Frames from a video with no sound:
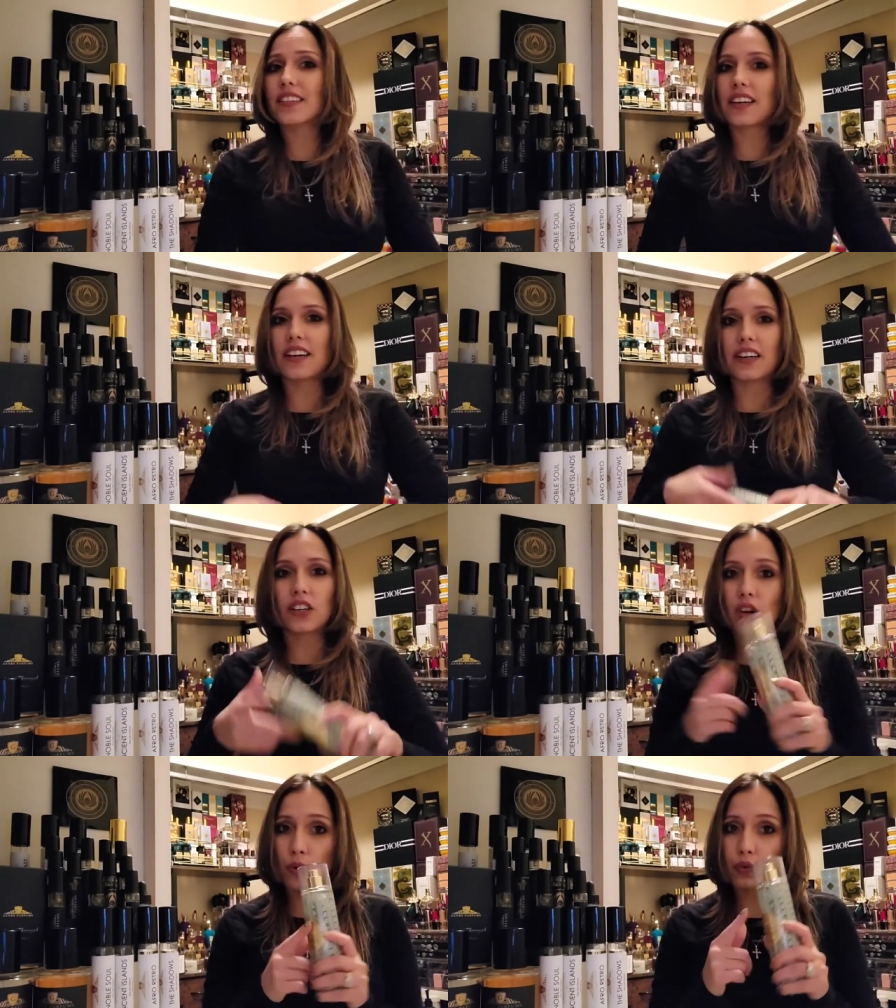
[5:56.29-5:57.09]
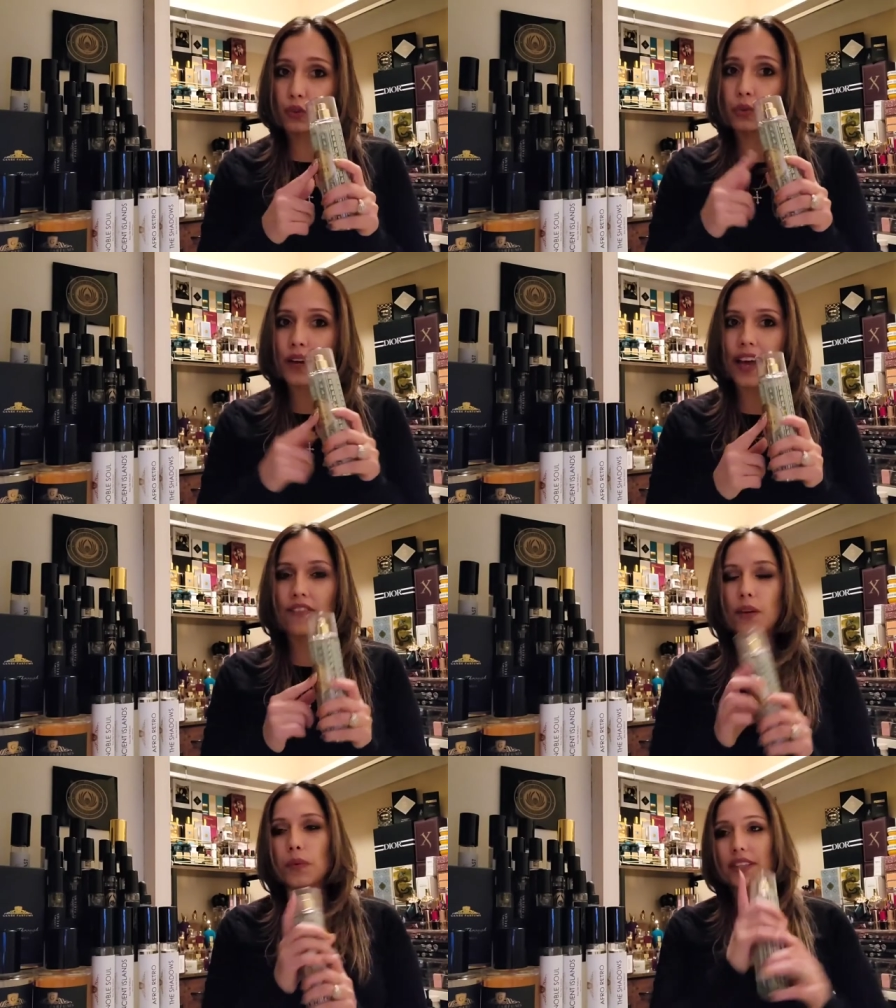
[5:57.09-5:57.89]
uh, go too
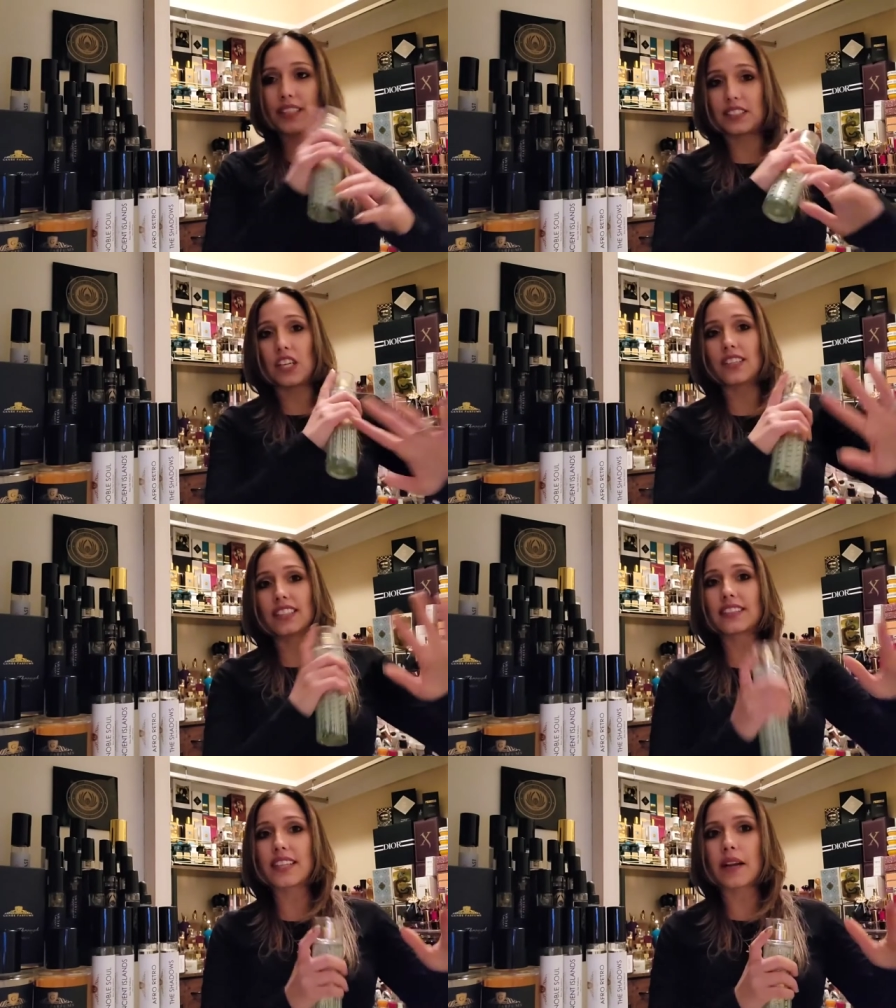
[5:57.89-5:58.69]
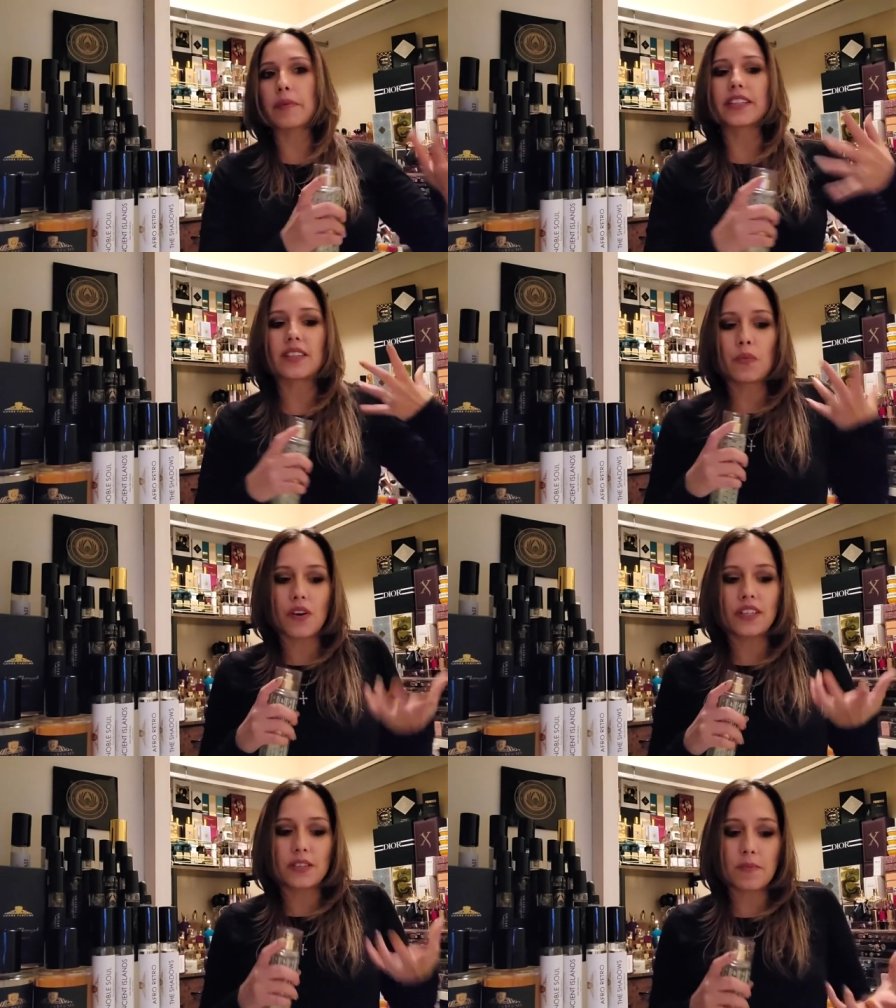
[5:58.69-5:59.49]
heavy with this on this side because I
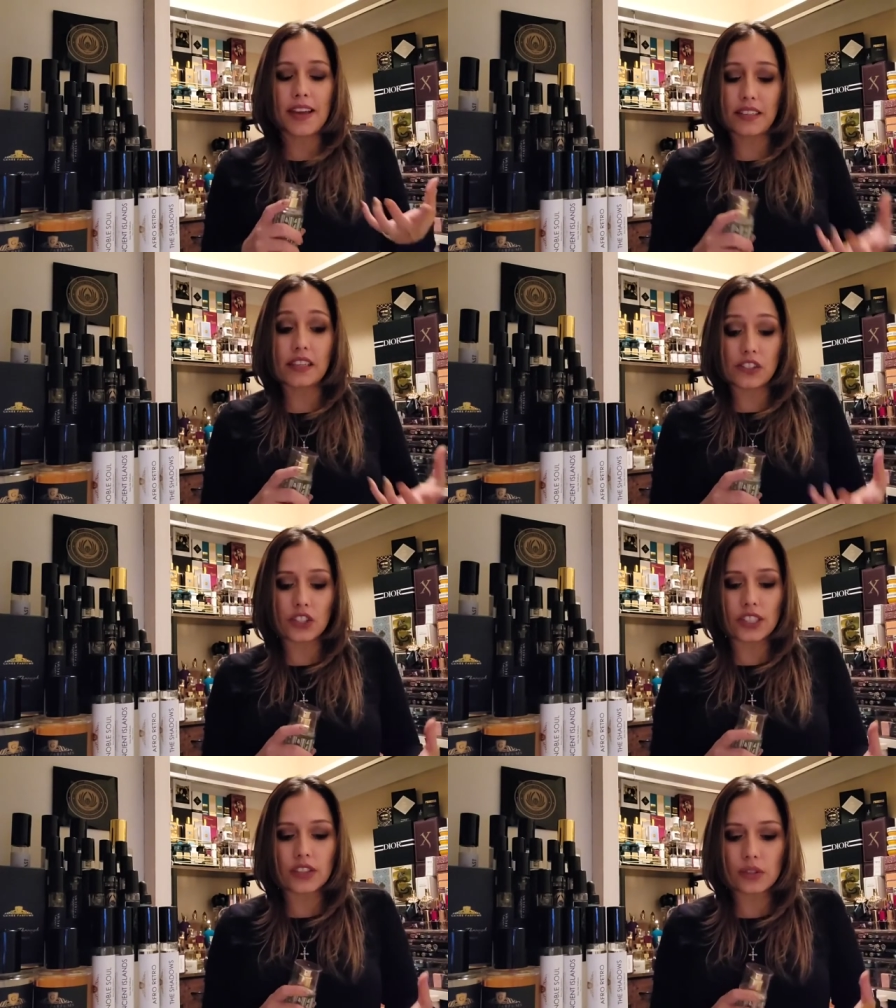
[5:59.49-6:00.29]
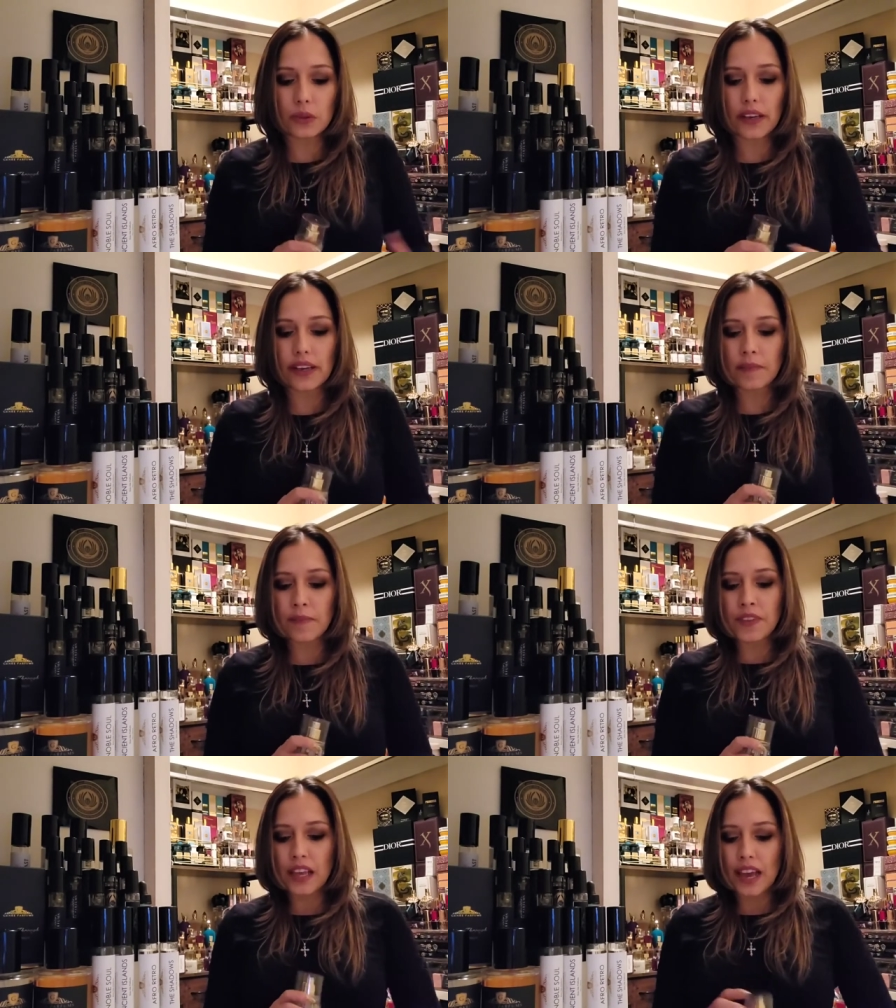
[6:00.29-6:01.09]
wanted to pay attention to it.
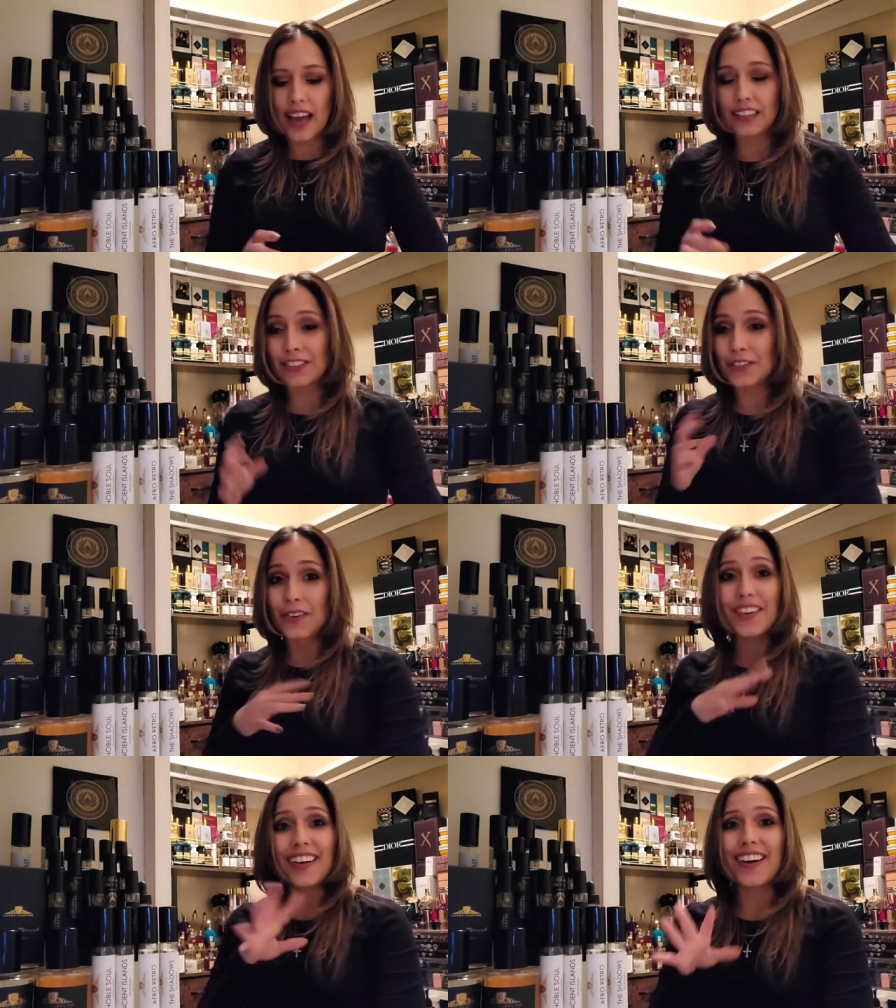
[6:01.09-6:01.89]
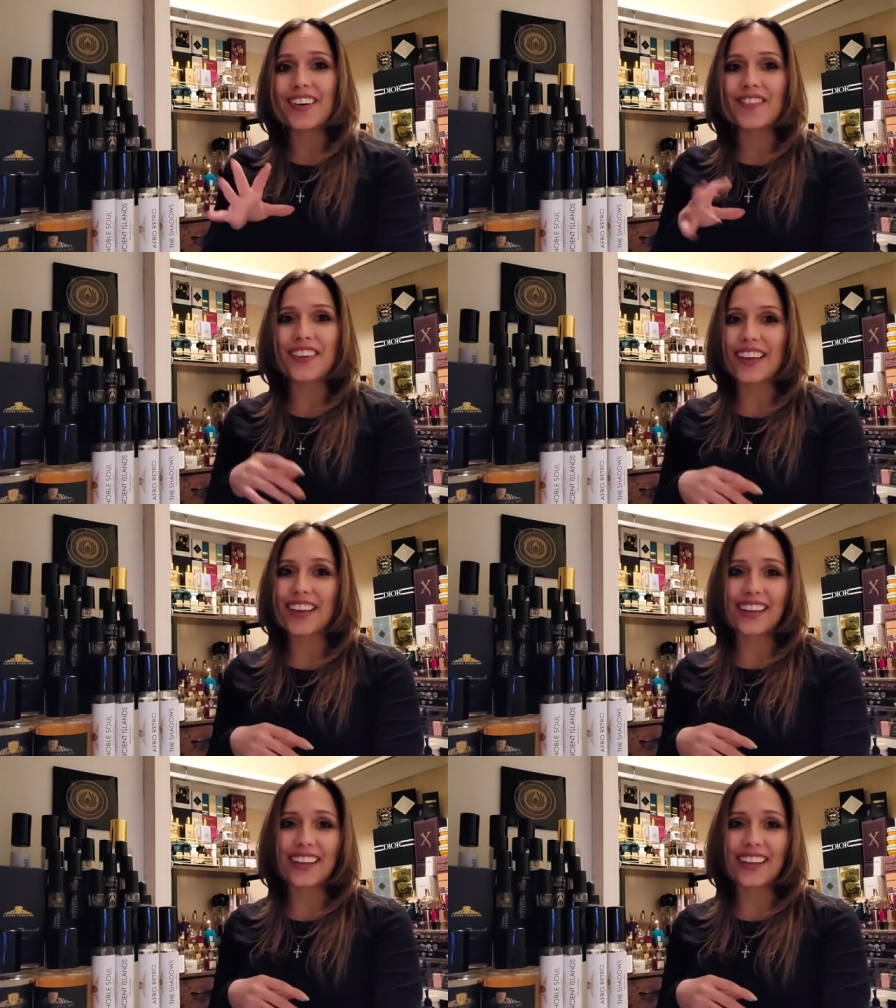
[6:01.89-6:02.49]
And sure enough, it,